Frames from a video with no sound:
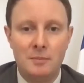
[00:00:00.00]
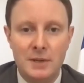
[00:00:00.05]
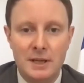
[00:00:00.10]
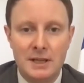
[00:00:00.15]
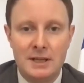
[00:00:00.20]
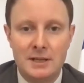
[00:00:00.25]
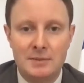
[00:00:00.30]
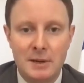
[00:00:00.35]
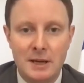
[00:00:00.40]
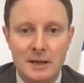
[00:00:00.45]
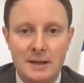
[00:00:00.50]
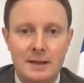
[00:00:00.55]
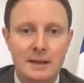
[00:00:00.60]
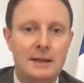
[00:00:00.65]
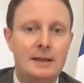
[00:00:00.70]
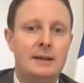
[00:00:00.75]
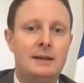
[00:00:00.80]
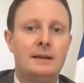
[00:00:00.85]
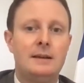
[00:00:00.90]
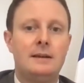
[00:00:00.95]
public
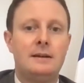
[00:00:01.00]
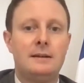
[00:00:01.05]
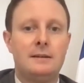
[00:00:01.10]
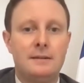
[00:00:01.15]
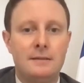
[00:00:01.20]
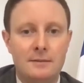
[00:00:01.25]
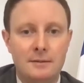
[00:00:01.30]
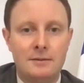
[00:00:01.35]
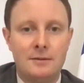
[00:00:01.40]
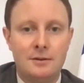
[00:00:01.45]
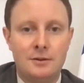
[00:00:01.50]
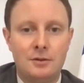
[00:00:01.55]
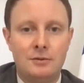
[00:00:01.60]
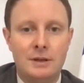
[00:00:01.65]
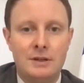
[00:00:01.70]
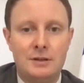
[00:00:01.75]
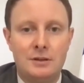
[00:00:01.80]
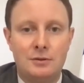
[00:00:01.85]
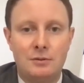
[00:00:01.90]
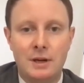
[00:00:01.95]
spending
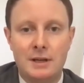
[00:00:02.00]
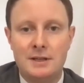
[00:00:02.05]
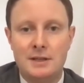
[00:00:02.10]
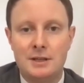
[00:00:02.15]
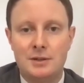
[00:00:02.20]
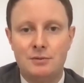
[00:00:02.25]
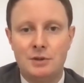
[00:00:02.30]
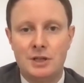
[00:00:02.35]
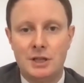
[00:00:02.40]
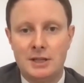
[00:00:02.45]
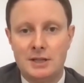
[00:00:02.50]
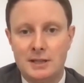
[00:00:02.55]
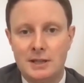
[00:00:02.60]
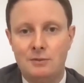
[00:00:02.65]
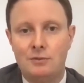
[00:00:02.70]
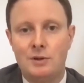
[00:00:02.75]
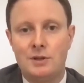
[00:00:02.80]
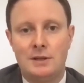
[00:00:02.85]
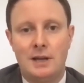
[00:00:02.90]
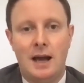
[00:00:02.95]
during the crisis, which I
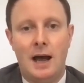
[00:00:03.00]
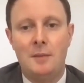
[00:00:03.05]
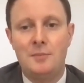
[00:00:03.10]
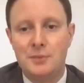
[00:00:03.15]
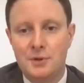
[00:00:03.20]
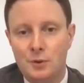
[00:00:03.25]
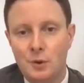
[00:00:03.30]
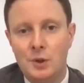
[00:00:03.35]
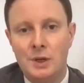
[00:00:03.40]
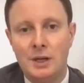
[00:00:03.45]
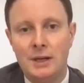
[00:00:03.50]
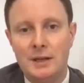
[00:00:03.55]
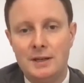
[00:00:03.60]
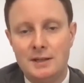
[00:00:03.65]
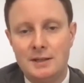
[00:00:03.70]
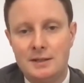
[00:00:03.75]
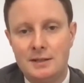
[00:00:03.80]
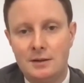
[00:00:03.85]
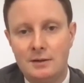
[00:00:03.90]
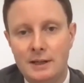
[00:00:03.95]
think was absolutely
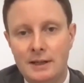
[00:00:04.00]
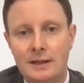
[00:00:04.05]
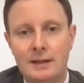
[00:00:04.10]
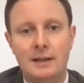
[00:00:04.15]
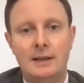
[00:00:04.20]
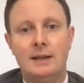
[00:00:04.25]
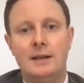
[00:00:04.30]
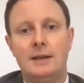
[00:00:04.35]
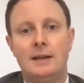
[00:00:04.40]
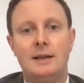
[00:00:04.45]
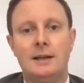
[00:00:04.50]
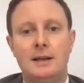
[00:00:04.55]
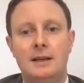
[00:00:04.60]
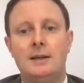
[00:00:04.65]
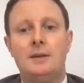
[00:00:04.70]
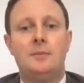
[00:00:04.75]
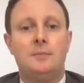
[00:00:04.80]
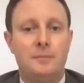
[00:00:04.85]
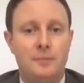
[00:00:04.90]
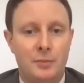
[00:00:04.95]
necessary,
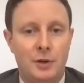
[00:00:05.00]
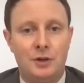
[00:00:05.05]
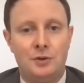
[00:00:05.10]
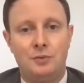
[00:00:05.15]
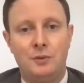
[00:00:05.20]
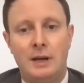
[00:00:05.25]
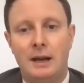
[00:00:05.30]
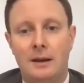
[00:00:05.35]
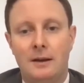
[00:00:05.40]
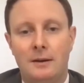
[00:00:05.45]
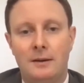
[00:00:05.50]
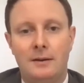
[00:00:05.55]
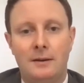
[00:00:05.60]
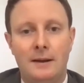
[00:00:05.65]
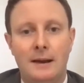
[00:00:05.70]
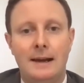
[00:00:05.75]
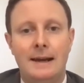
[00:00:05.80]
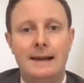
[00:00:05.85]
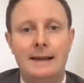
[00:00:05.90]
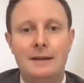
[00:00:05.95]
but
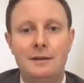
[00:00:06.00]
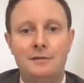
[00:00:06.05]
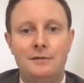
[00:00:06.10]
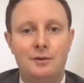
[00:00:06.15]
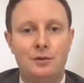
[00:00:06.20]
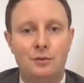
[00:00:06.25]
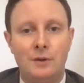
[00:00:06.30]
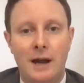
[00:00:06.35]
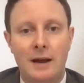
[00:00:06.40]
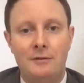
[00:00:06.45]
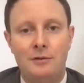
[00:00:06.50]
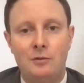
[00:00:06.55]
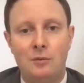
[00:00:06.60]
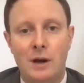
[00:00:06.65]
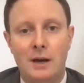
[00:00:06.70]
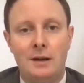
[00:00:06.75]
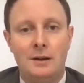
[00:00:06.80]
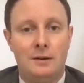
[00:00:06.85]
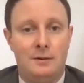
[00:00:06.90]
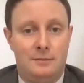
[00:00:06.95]
will leave to
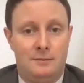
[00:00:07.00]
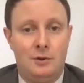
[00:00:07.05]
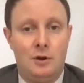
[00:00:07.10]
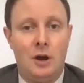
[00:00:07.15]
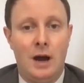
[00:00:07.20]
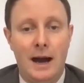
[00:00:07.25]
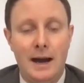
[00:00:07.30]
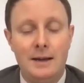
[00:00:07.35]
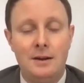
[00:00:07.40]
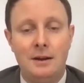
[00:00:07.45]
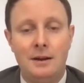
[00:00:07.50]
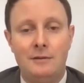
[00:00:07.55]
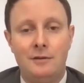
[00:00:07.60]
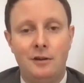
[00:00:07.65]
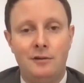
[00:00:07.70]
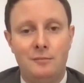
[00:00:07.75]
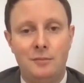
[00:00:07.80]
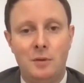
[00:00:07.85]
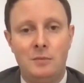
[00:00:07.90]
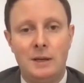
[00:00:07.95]
everyone a higher
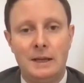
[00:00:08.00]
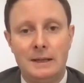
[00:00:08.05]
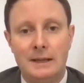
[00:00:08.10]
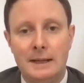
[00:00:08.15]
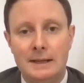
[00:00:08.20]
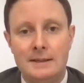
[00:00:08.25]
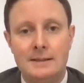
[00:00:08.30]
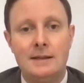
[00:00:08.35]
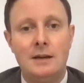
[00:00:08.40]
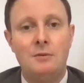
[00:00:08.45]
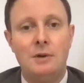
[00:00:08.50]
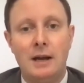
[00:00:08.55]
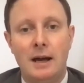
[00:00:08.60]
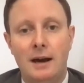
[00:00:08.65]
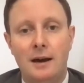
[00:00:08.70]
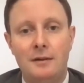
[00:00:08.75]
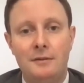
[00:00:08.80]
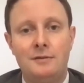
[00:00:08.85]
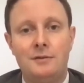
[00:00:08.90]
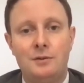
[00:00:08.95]
level of public debt. They
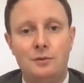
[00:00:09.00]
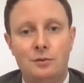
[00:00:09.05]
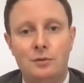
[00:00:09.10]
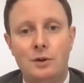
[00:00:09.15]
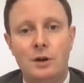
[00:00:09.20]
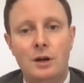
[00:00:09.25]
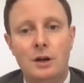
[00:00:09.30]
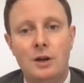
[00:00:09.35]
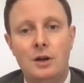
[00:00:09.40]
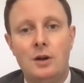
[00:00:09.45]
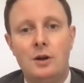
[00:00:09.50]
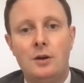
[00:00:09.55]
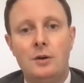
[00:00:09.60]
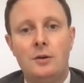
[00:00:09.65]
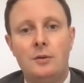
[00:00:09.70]
will have to